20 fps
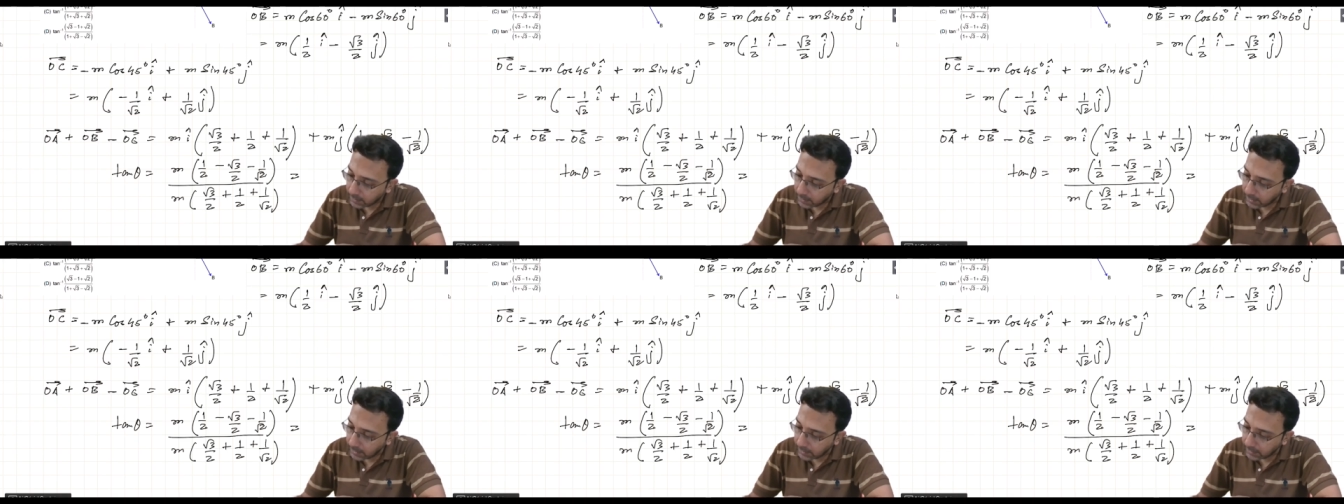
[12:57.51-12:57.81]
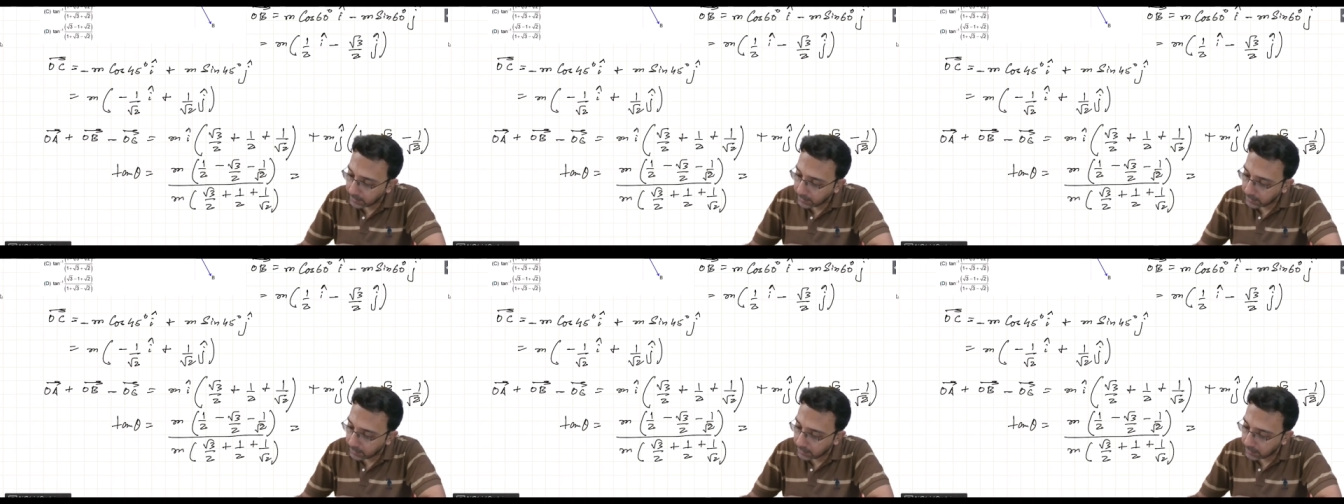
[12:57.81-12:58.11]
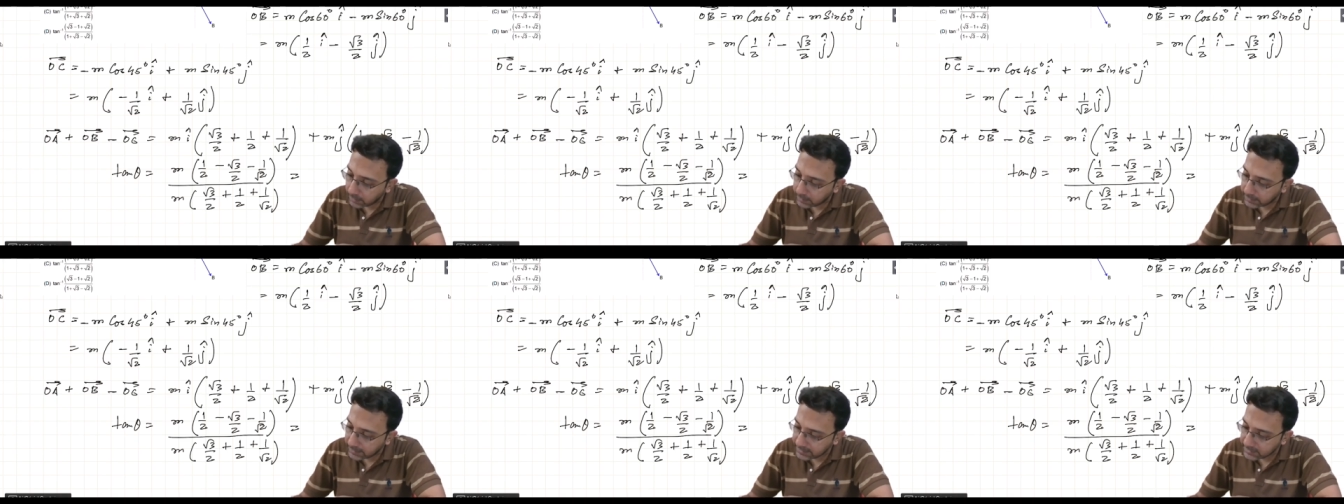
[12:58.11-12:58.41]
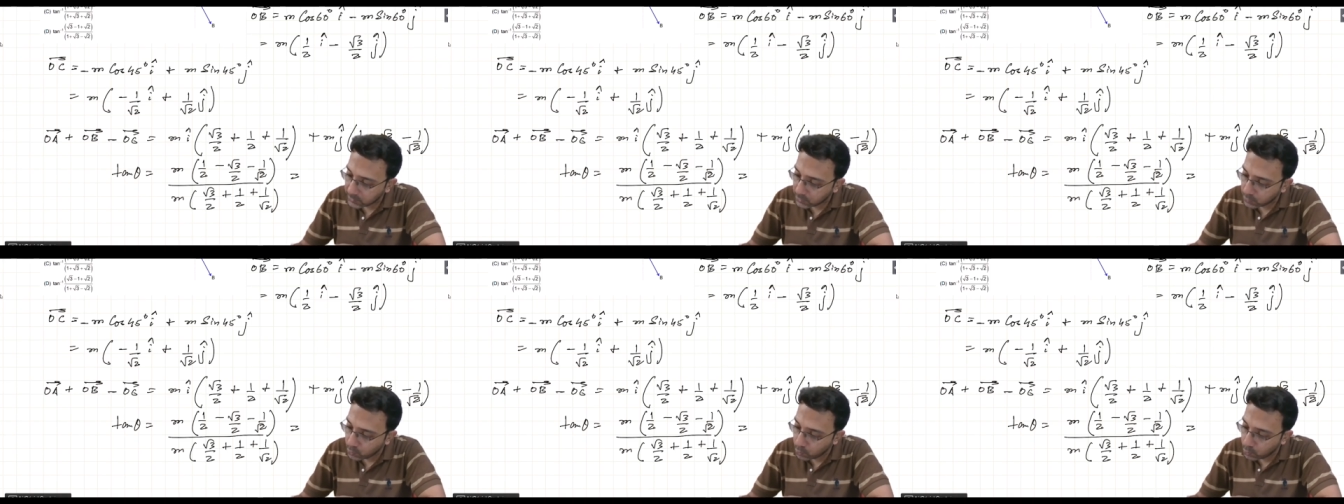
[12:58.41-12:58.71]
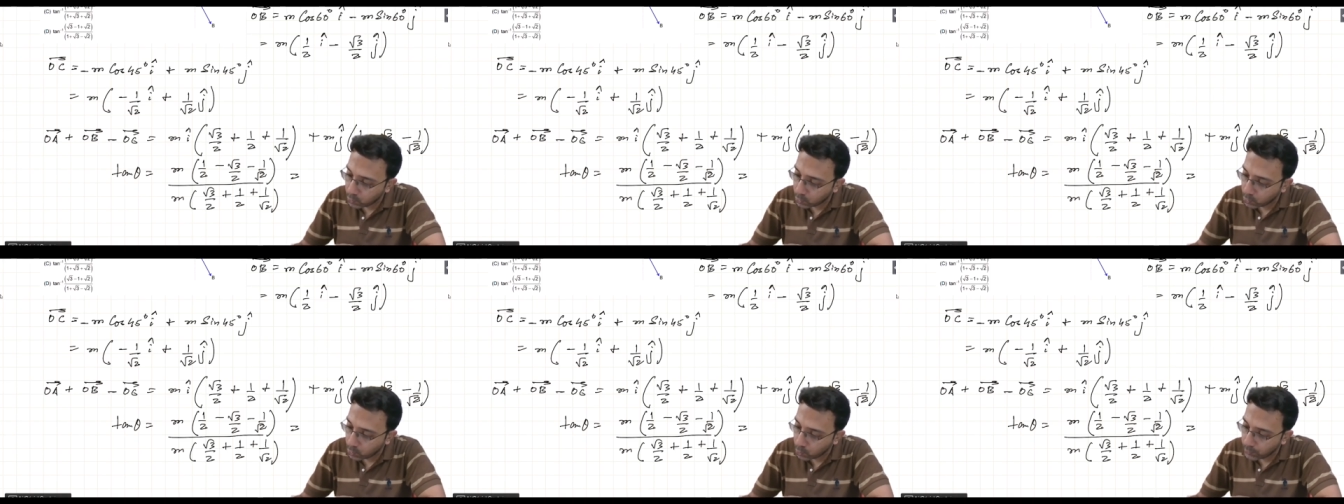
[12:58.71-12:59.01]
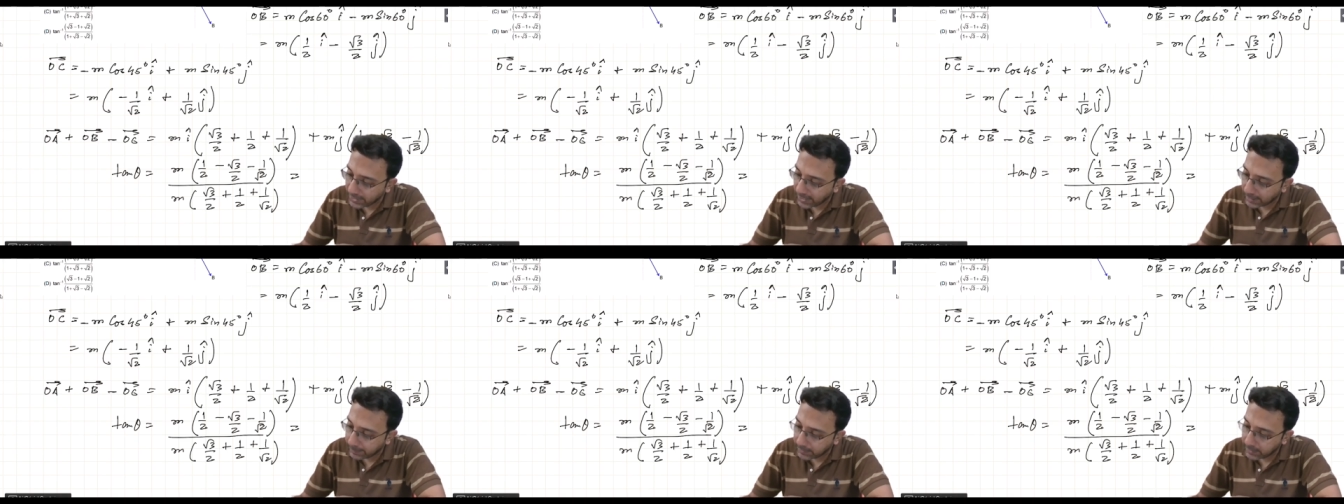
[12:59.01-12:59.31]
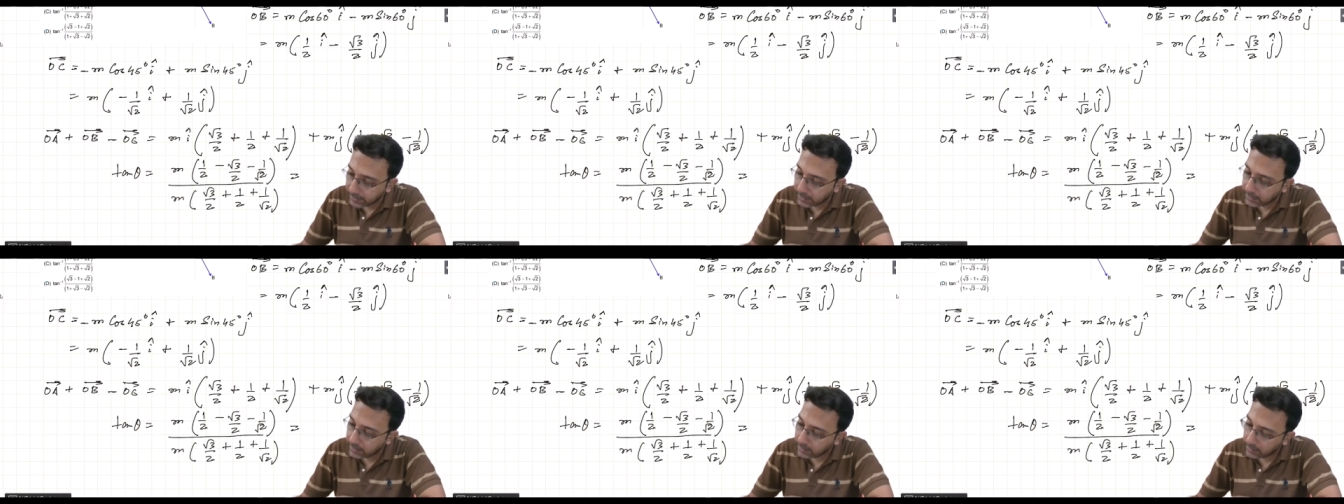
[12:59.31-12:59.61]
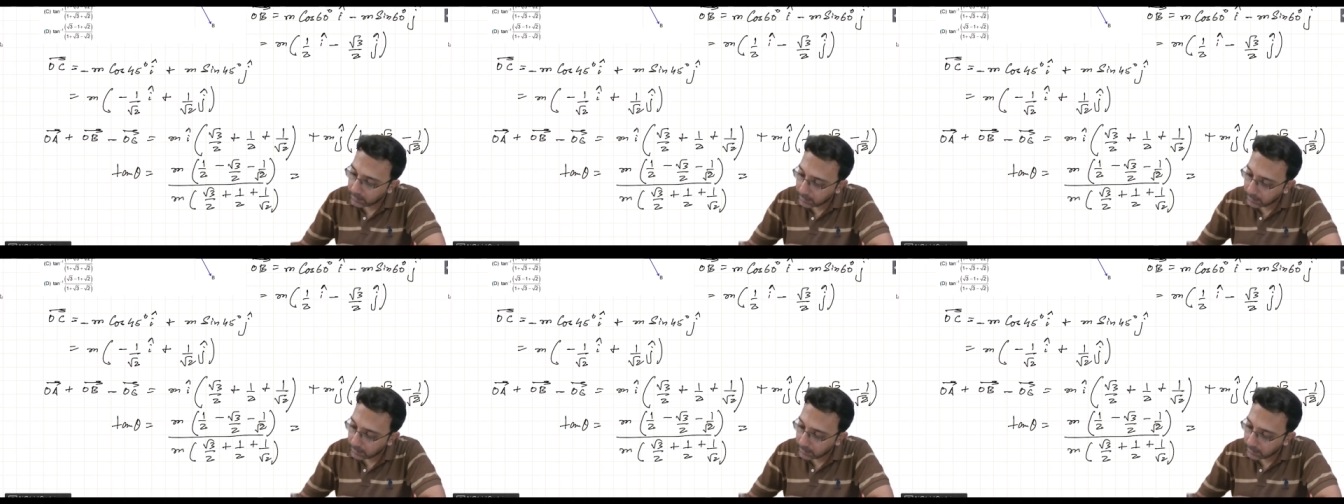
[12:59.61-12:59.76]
and this root 2 can be